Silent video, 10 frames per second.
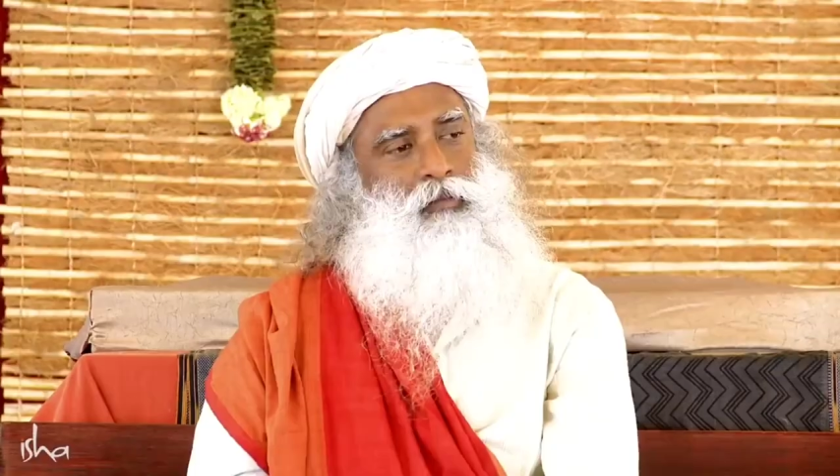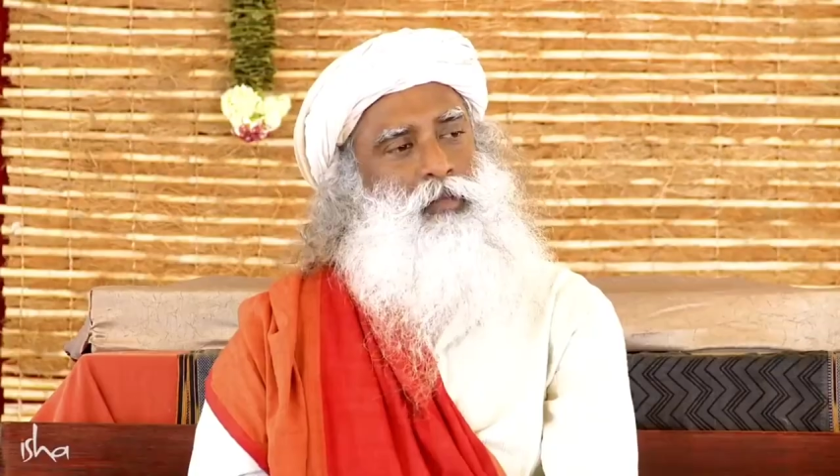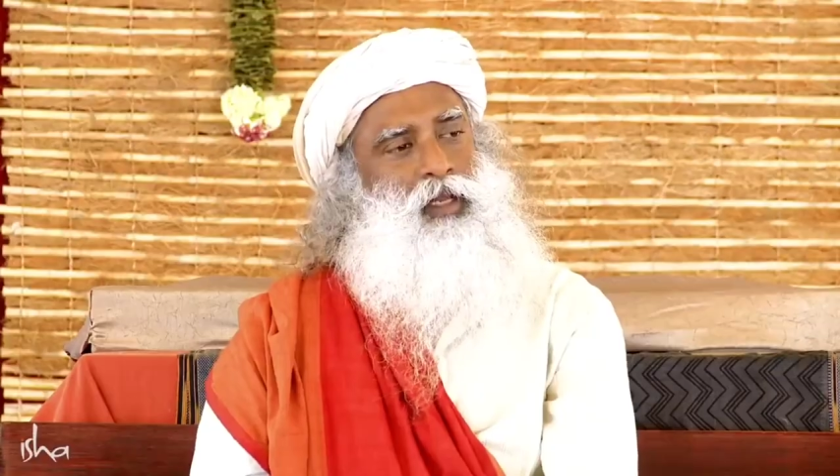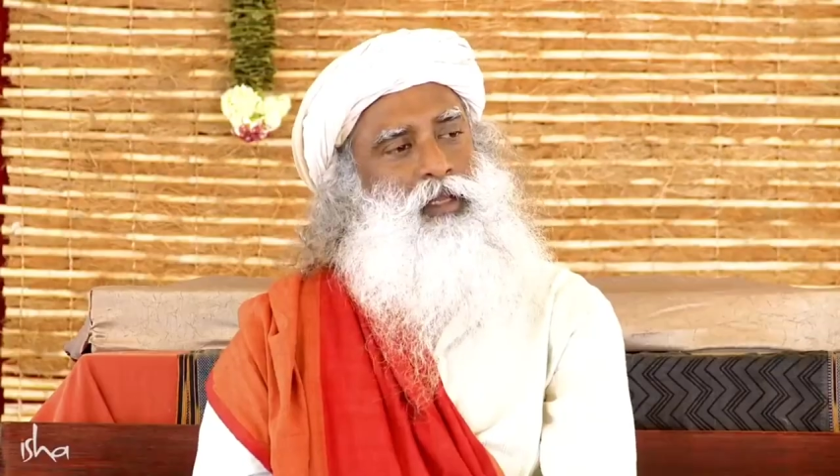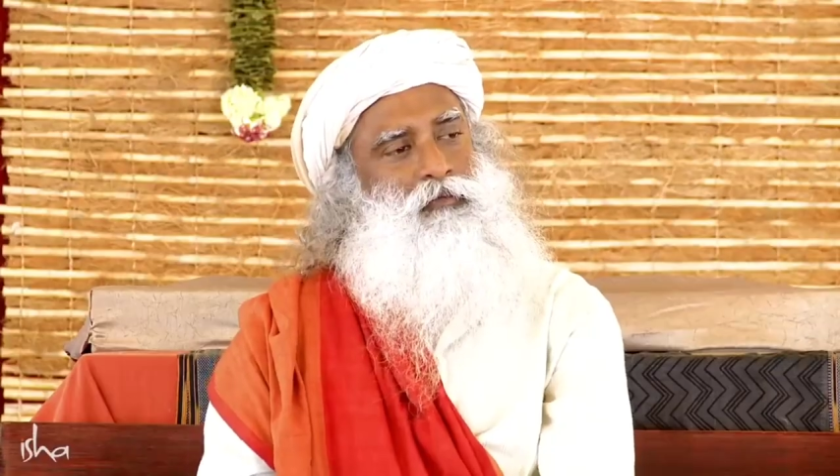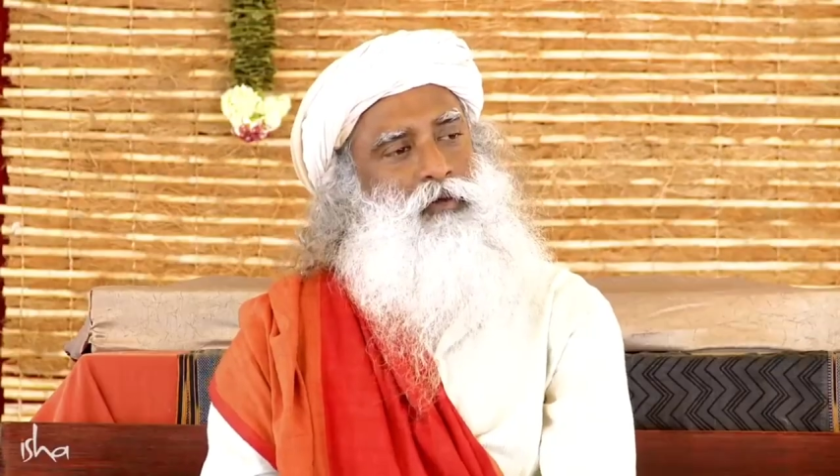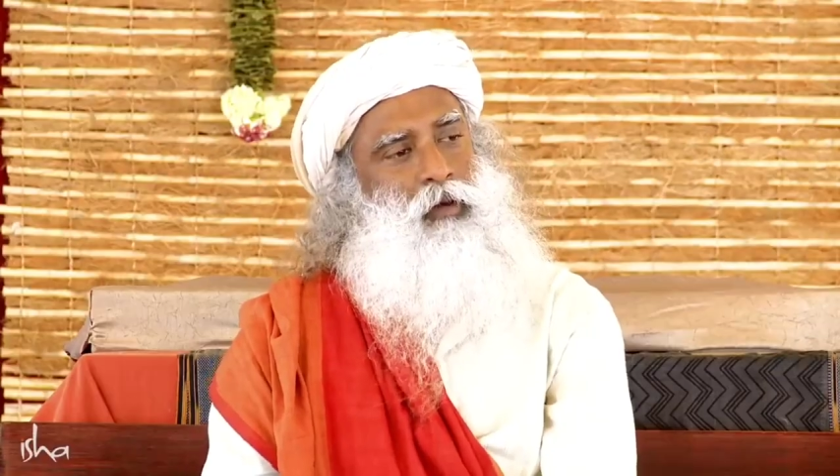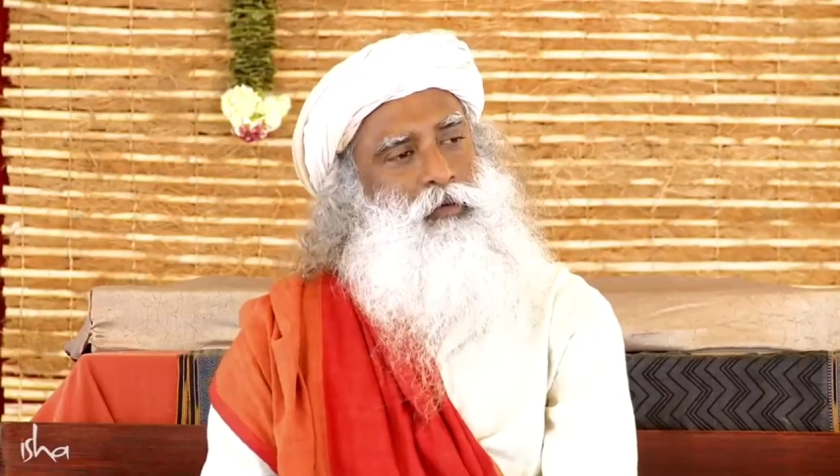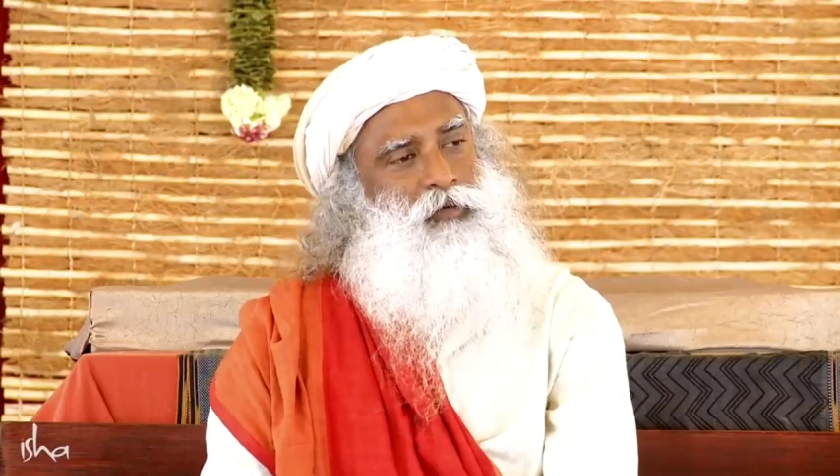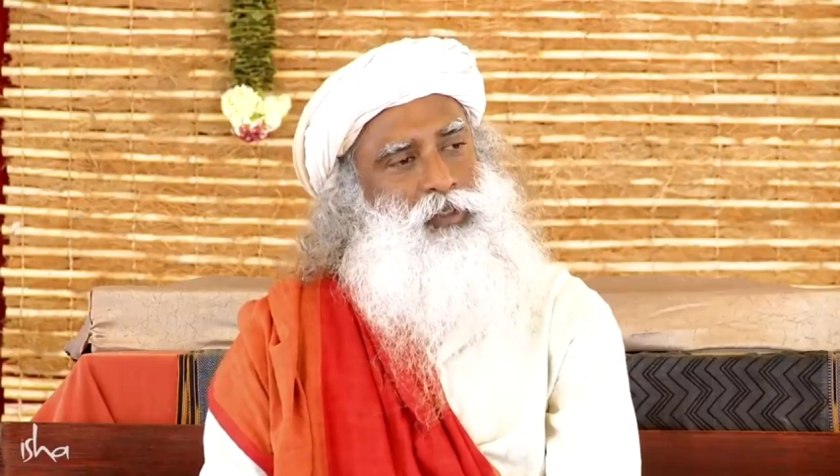But in the
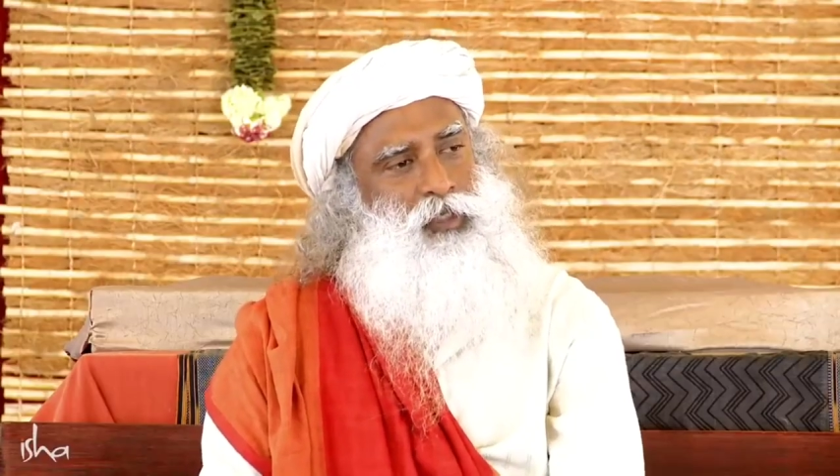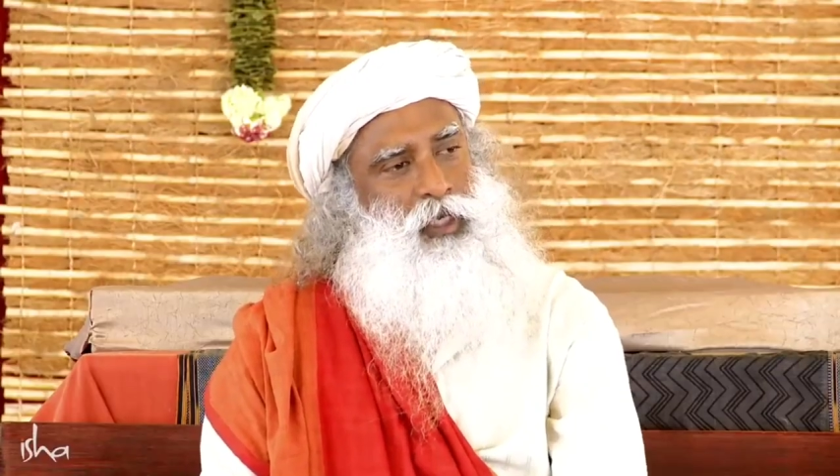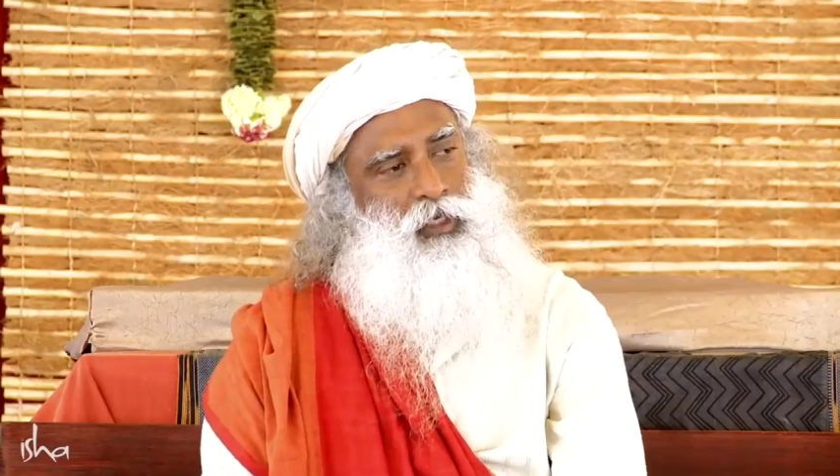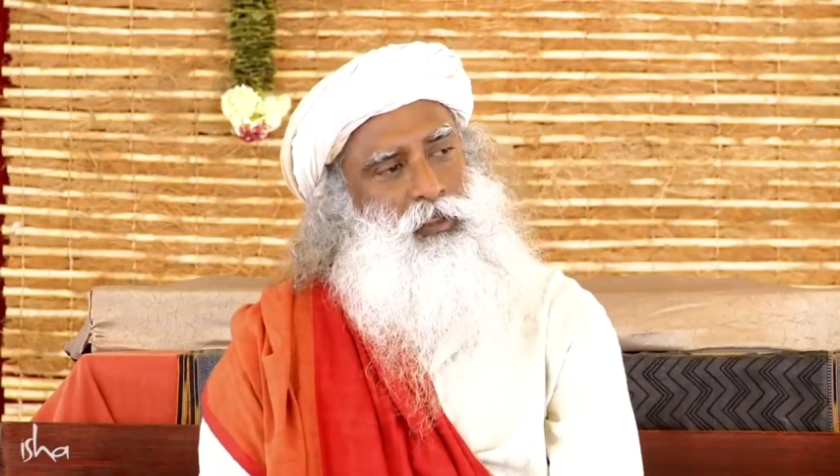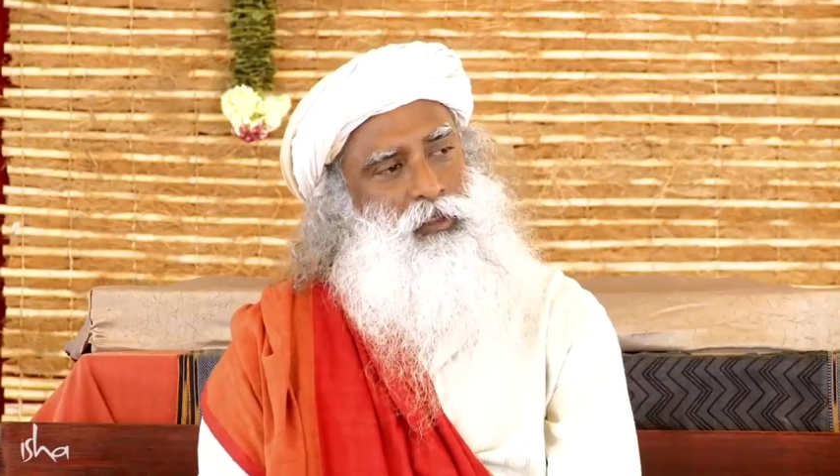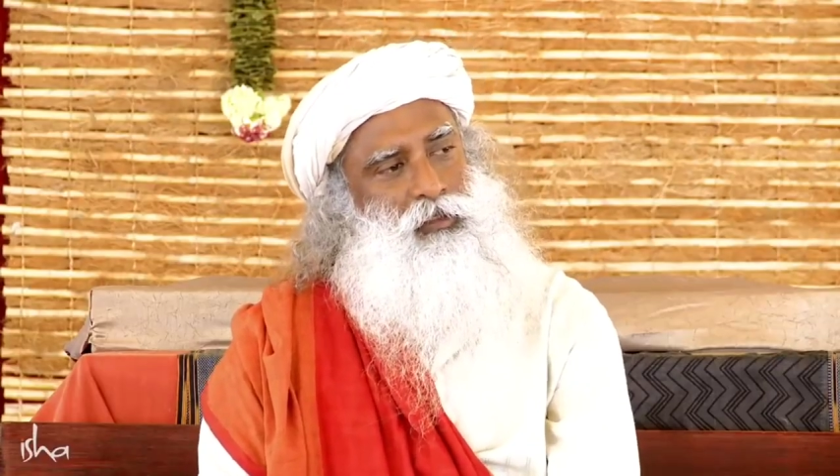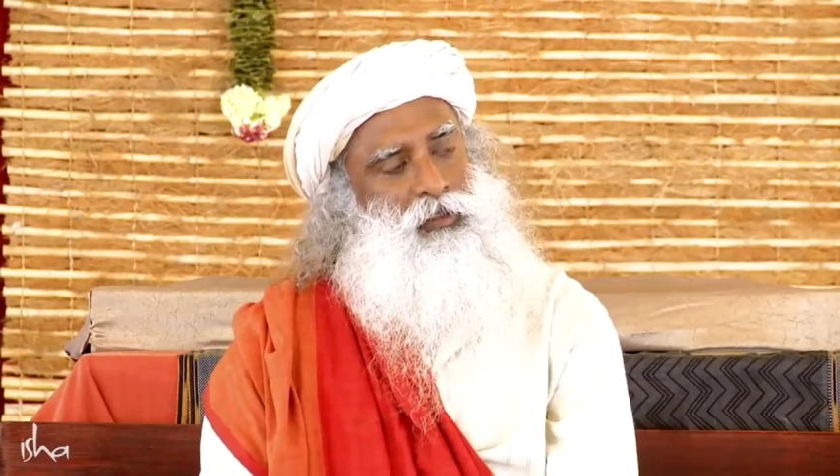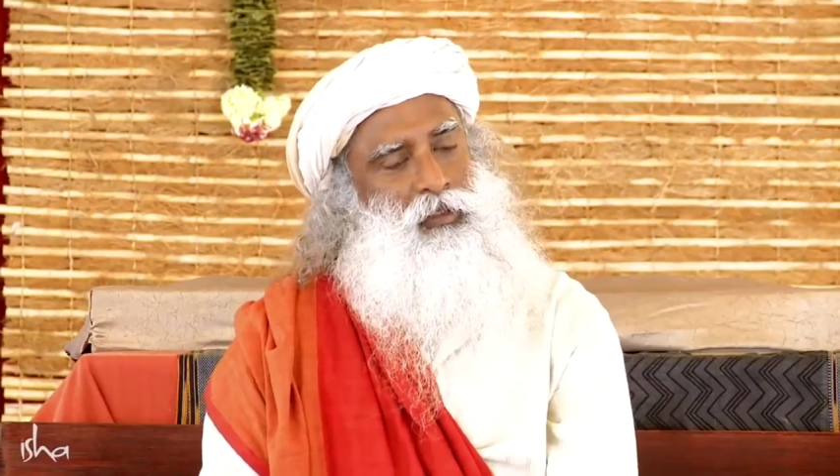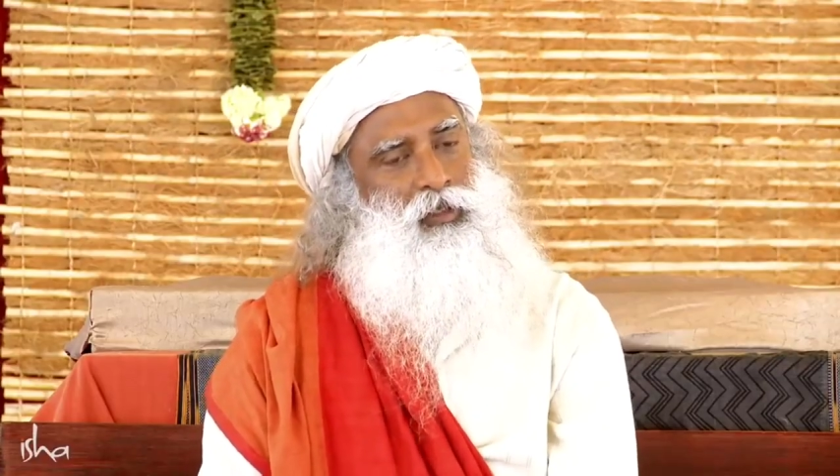form of a triangle,